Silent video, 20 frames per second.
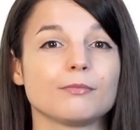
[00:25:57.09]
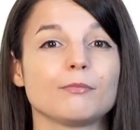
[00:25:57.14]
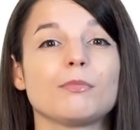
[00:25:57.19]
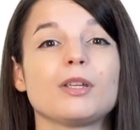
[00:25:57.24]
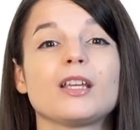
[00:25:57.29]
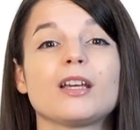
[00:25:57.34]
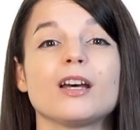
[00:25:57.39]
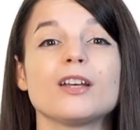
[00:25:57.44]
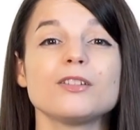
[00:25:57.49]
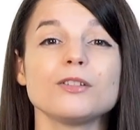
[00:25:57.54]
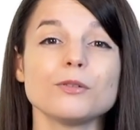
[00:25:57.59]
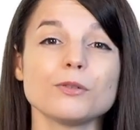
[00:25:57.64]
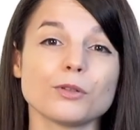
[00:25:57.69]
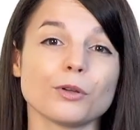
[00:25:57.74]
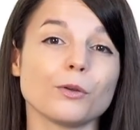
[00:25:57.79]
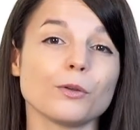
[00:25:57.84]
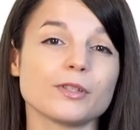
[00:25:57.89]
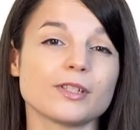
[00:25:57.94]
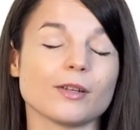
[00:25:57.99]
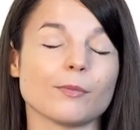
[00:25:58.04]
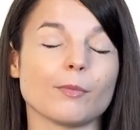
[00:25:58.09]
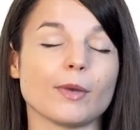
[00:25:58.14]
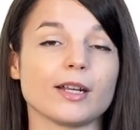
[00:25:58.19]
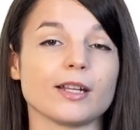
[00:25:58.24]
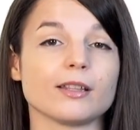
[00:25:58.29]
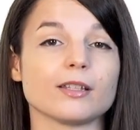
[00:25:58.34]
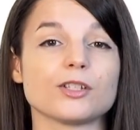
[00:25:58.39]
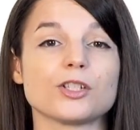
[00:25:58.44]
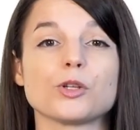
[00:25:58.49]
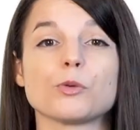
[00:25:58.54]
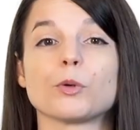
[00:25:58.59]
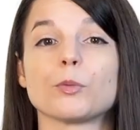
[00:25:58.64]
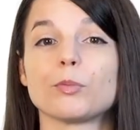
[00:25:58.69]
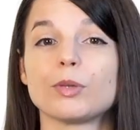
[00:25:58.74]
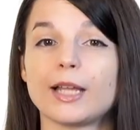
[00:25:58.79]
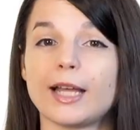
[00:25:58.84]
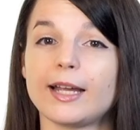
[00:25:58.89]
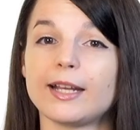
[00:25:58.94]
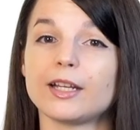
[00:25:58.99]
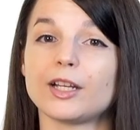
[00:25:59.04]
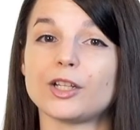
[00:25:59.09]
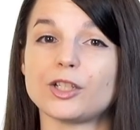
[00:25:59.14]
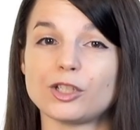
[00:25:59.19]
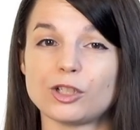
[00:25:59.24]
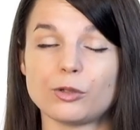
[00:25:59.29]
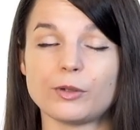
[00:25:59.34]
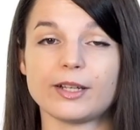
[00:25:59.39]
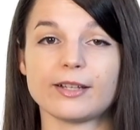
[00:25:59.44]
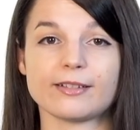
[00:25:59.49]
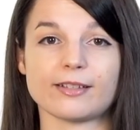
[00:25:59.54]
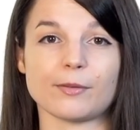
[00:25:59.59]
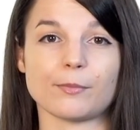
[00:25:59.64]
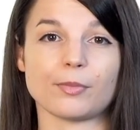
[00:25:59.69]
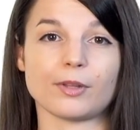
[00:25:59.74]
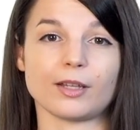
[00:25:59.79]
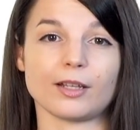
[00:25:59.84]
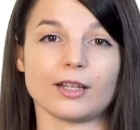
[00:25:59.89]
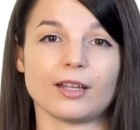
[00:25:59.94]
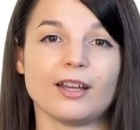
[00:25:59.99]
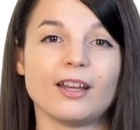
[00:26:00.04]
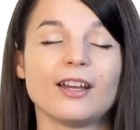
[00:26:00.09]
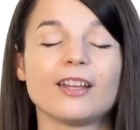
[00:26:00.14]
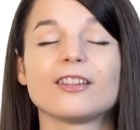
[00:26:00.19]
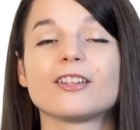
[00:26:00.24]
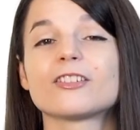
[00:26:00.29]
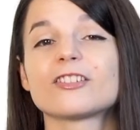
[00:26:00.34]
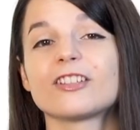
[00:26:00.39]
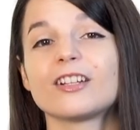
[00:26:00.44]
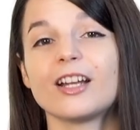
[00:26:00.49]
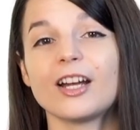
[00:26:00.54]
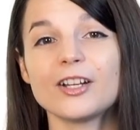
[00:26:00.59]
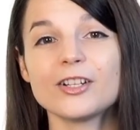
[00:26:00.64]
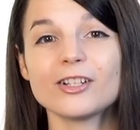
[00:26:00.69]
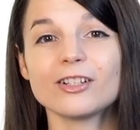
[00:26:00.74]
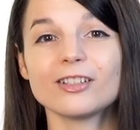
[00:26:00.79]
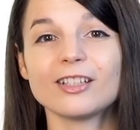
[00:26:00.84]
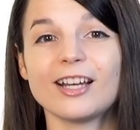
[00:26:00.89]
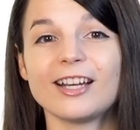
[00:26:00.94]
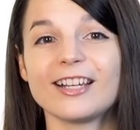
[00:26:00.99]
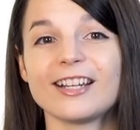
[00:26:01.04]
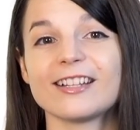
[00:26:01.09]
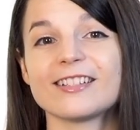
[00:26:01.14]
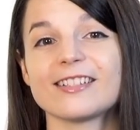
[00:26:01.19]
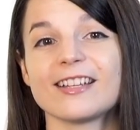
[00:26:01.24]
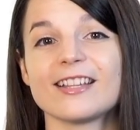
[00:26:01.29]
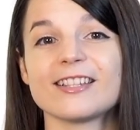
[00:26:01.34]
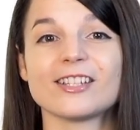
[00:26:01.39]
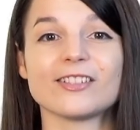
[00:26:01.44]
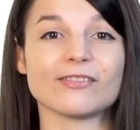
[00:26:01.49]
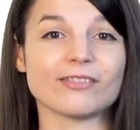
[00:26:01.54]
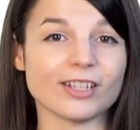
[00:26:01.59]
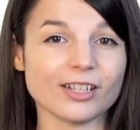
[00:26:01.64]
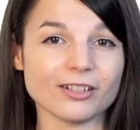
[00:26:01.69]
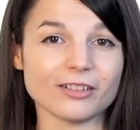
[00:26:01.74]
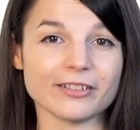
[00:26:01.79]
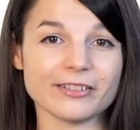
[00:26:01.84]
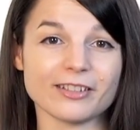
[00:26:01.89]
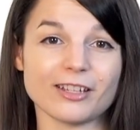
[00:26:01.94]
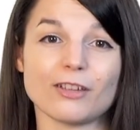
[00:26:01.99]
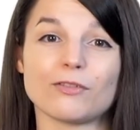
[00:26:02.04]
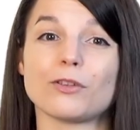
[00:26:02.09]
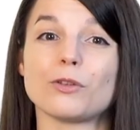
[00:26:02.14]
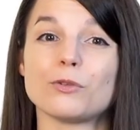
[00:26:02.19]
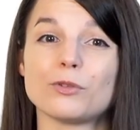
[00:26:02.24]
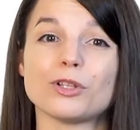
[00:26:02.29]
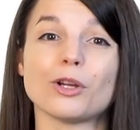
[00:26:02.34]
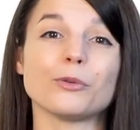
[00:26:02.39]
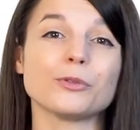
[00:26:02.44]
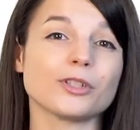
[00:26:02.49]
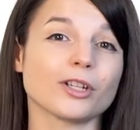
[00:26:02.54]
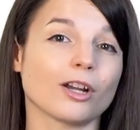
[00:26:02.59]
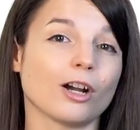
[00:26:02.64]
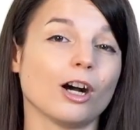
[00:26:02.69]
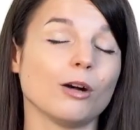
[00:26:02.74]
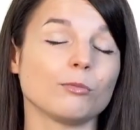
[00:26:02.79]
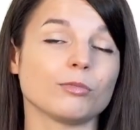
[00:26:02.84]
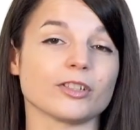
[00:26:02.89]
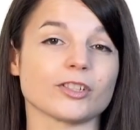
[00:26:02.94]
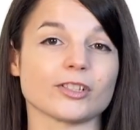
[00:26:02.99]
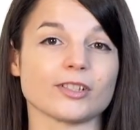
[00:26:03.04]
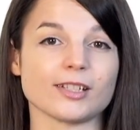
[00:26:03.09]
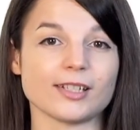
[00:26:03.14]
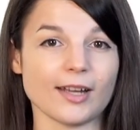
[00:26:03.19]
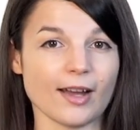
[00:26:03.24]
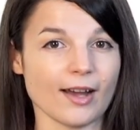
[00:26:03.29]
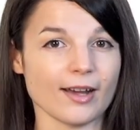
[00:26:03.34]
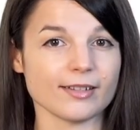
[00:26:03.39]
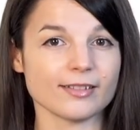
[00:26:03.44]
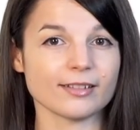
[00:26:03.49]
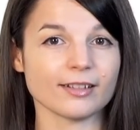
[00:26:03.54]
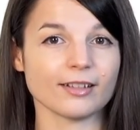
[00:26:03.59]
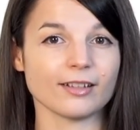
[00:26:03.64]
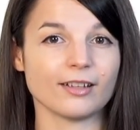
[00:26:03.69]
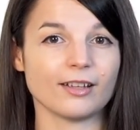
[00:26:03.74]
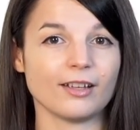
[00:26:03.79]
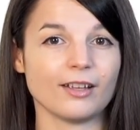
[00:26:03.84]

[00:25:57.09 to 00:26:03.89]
Because you told somebody that you were planning on doing something, there's an underlying sense of guilt if you don't accomplish the task.